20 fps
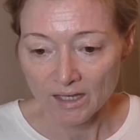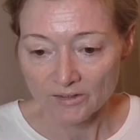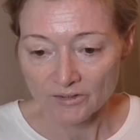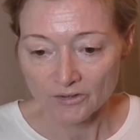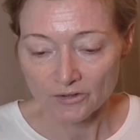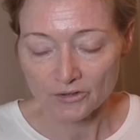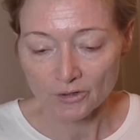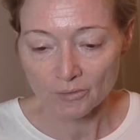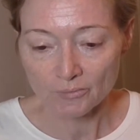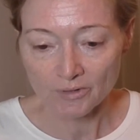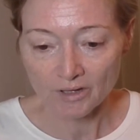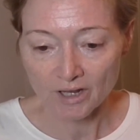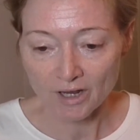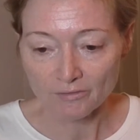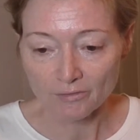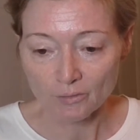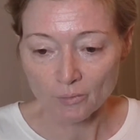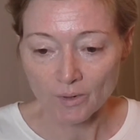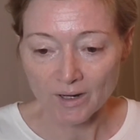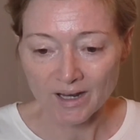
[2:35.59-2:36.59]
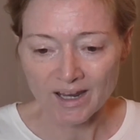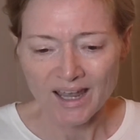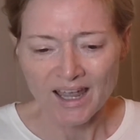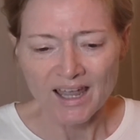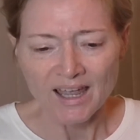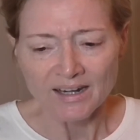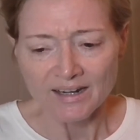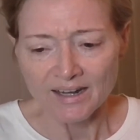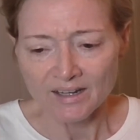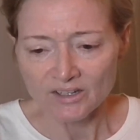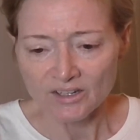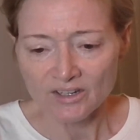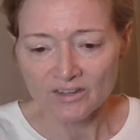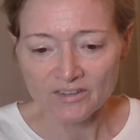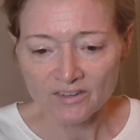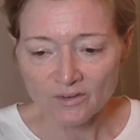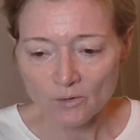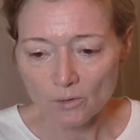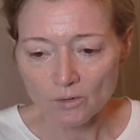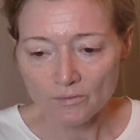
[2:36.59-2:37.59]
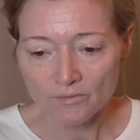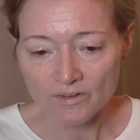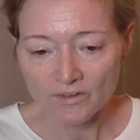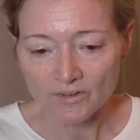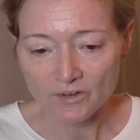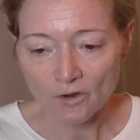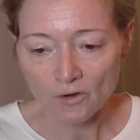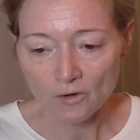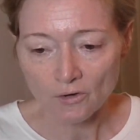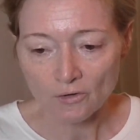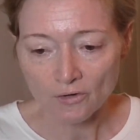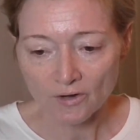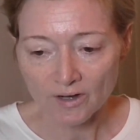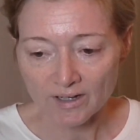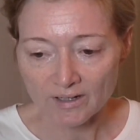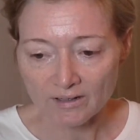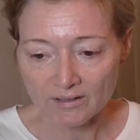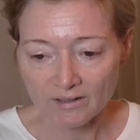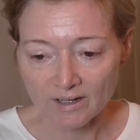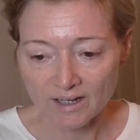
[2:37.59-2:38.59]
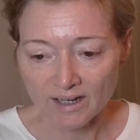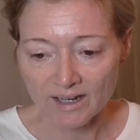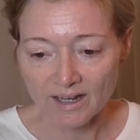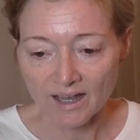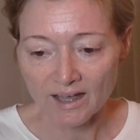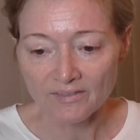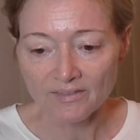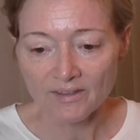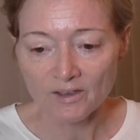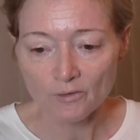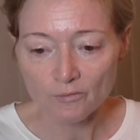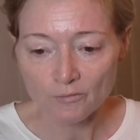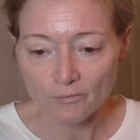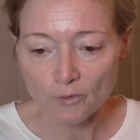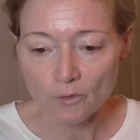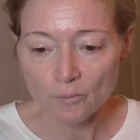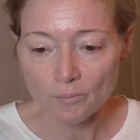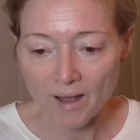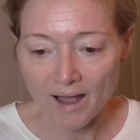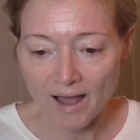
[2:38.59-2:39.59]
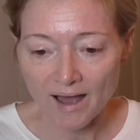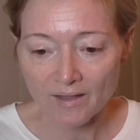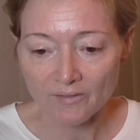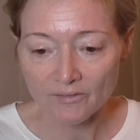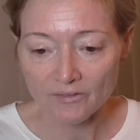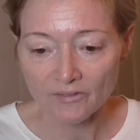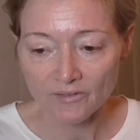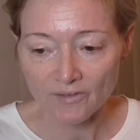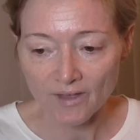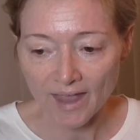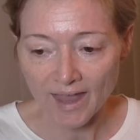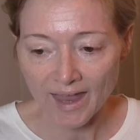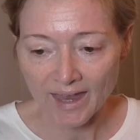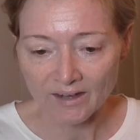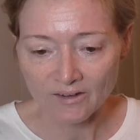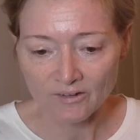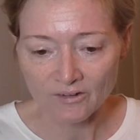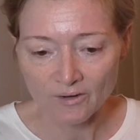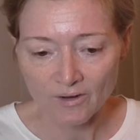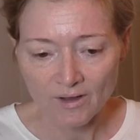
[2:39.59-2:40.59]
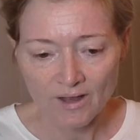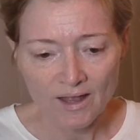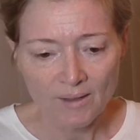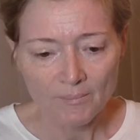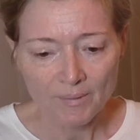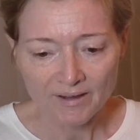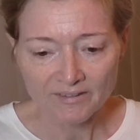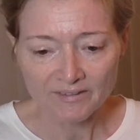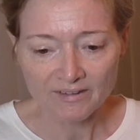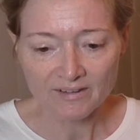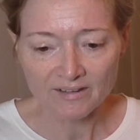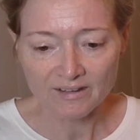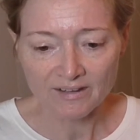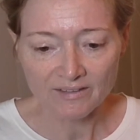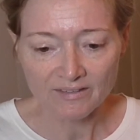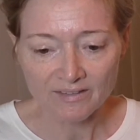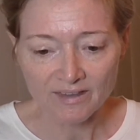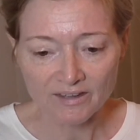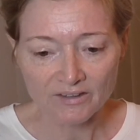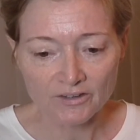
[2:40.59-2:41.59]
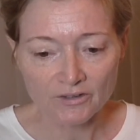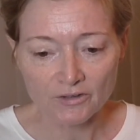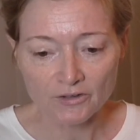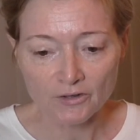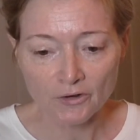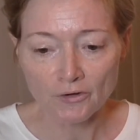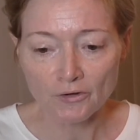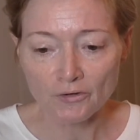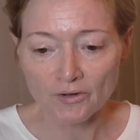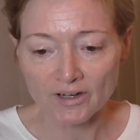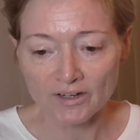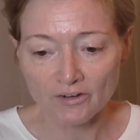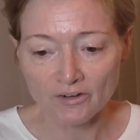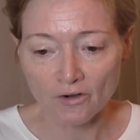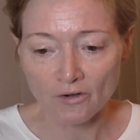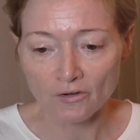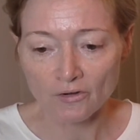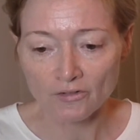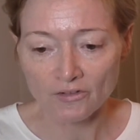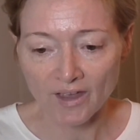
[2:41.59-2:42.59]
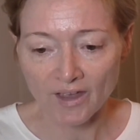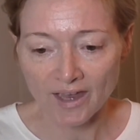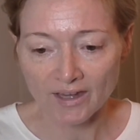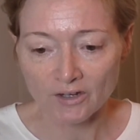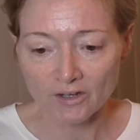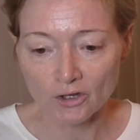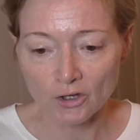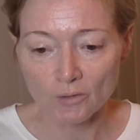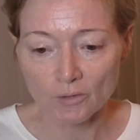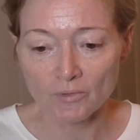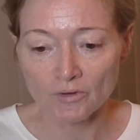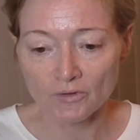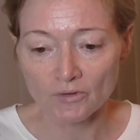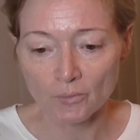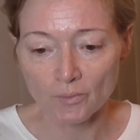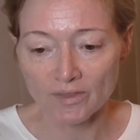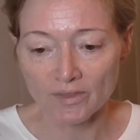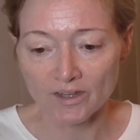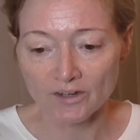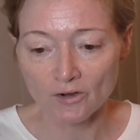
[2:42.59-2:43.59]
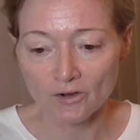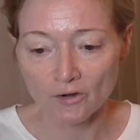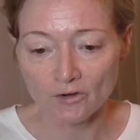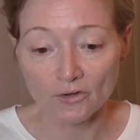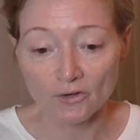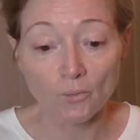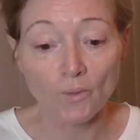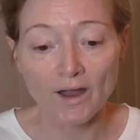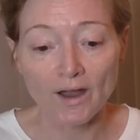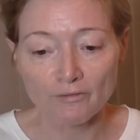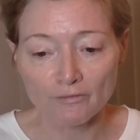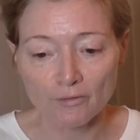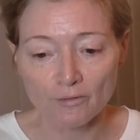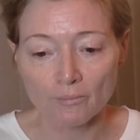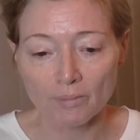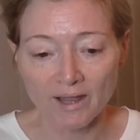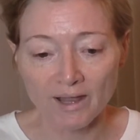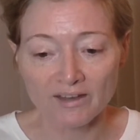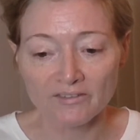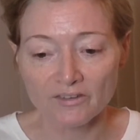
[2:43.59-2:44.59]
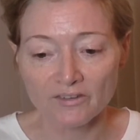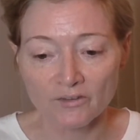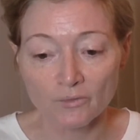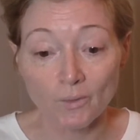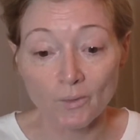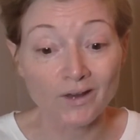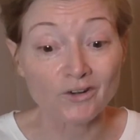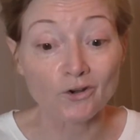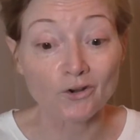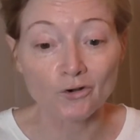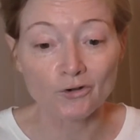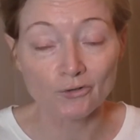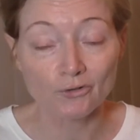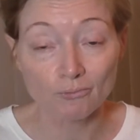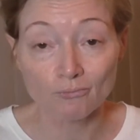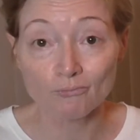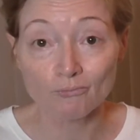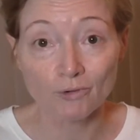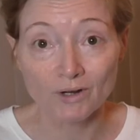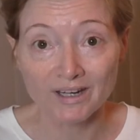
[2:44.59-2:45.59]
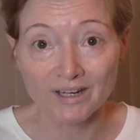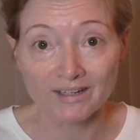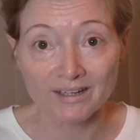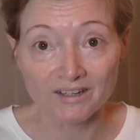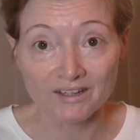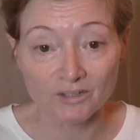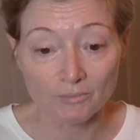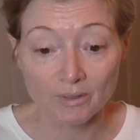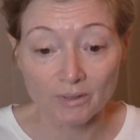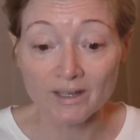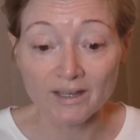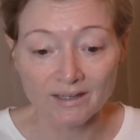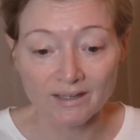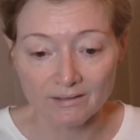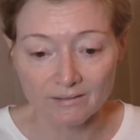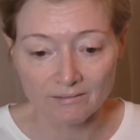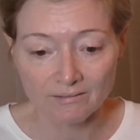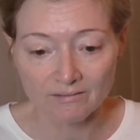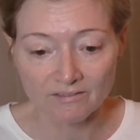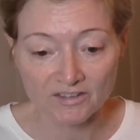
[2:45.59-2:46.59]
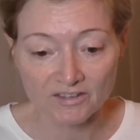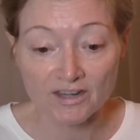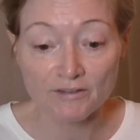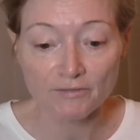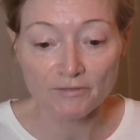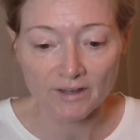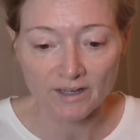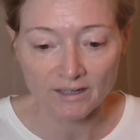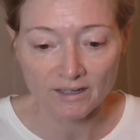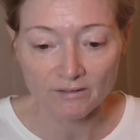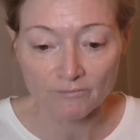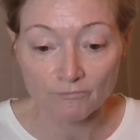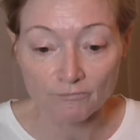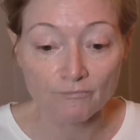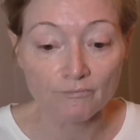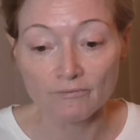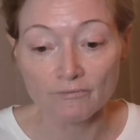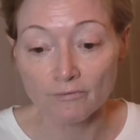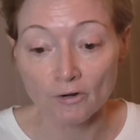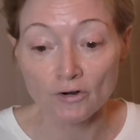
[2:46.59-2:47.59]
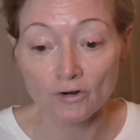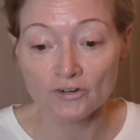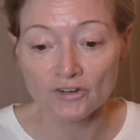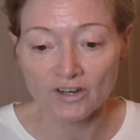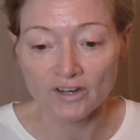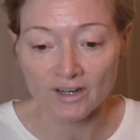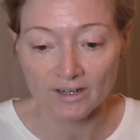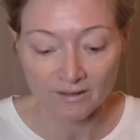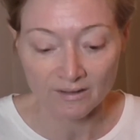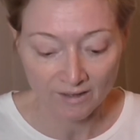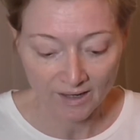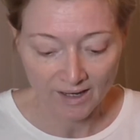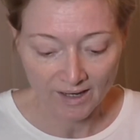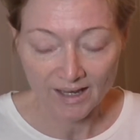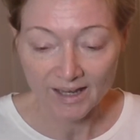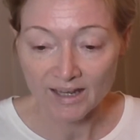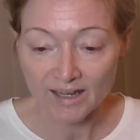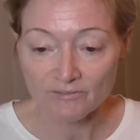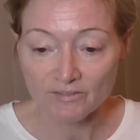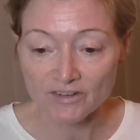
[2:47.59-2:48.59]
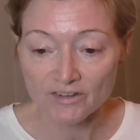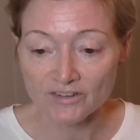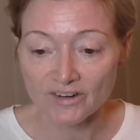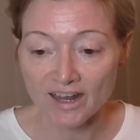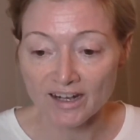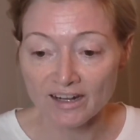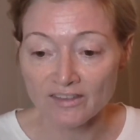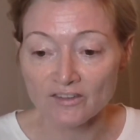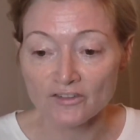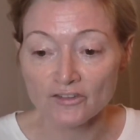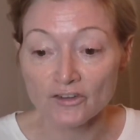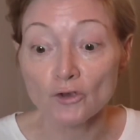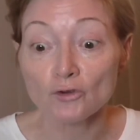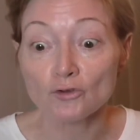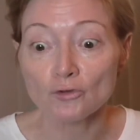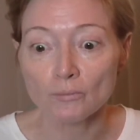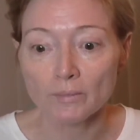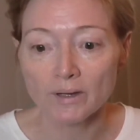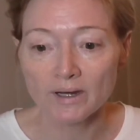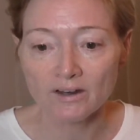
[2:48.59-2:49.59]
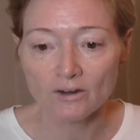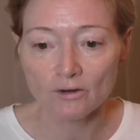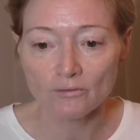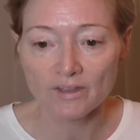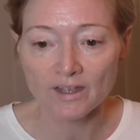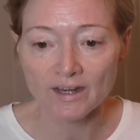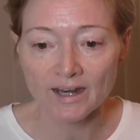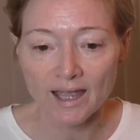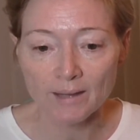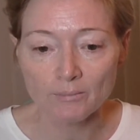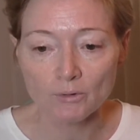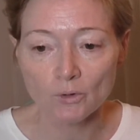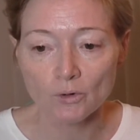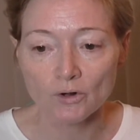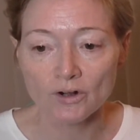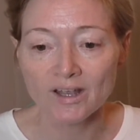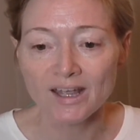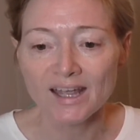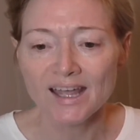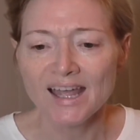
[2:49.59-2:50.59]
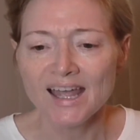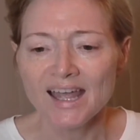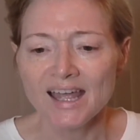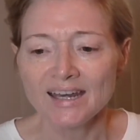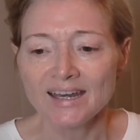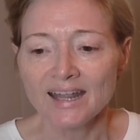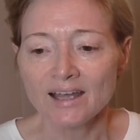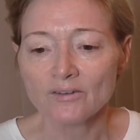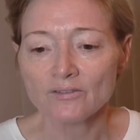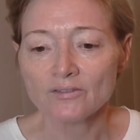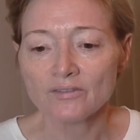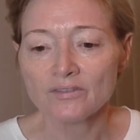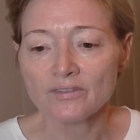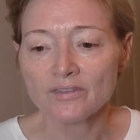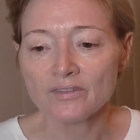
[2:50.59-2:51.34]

to stop to go for a wee. Now, you can see all of this concrete here. They're footpaths, and basically they're deterring dogs and humans with their dogs away from places where dogs really need to be, sniffing and foraging and investigating the social media of their neighbourhood. Now,